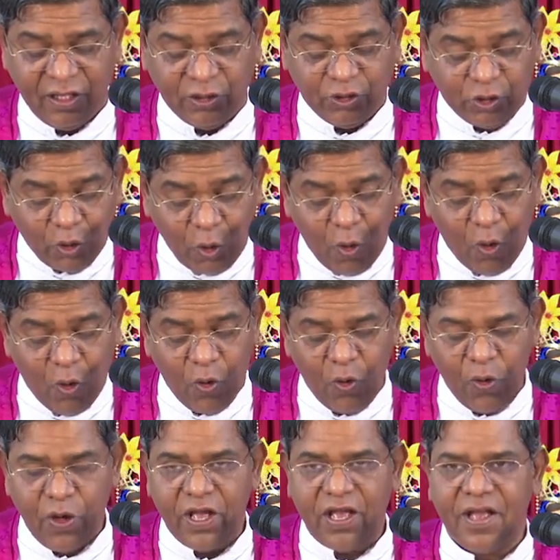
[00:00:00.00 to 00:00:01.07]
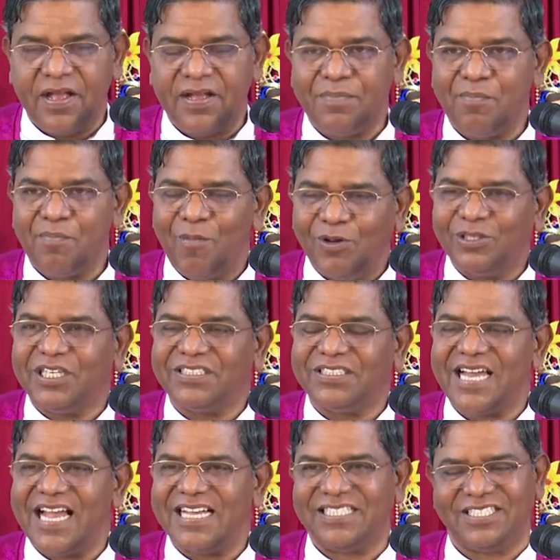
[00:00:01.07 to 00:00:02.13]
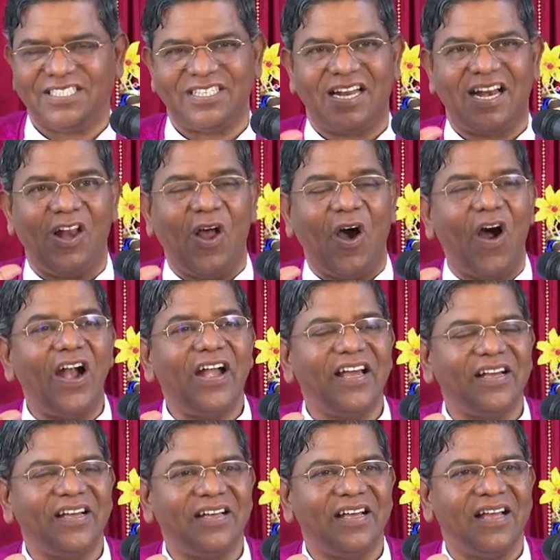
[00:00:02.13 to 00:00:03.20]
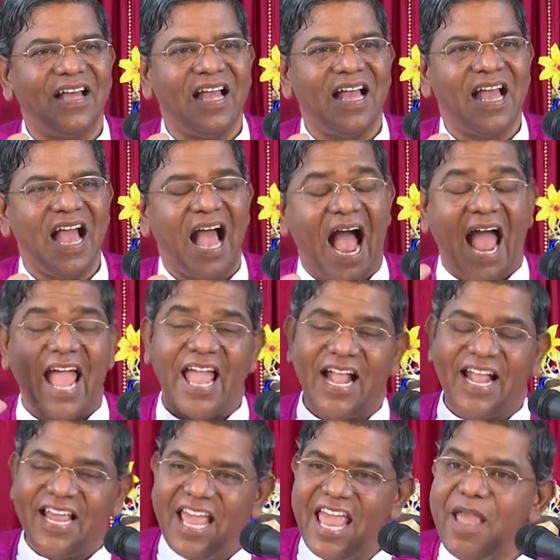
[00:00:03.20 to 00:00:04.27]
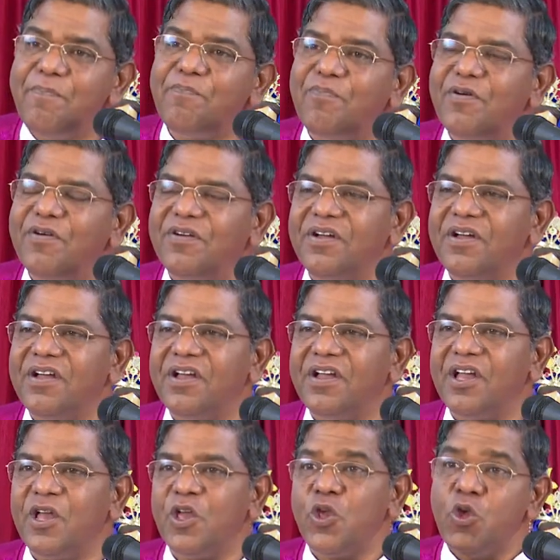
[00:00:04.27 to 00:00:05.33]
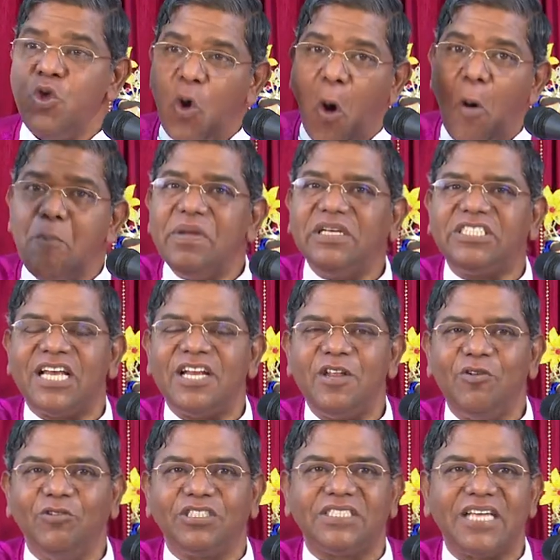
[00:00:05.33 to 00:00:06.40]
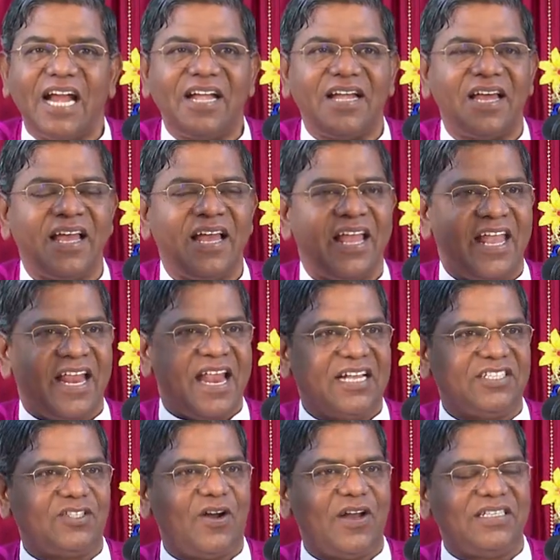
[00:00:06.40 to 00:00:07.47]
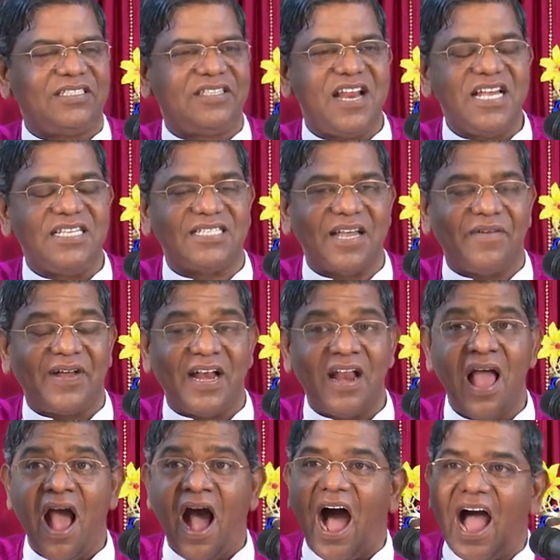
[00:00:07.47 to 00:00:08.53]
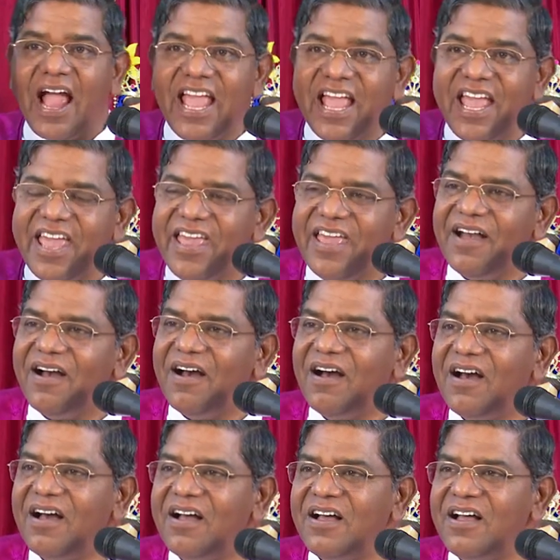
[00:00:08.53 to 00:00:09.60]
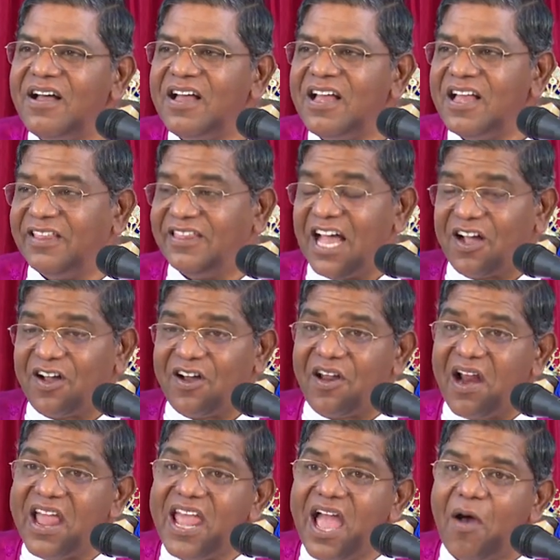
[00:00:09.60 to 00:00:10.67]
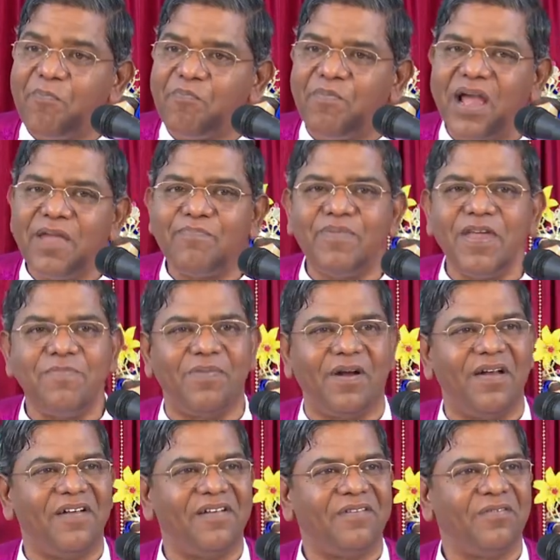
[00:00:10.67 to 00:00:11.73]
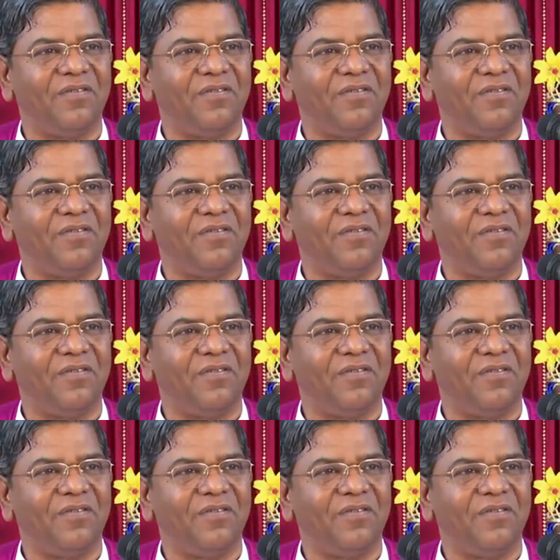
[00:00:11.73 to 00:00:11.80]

So Moses says, Lord, I keep your mission. You said in Exodus 3:7, I hear the cry of my people.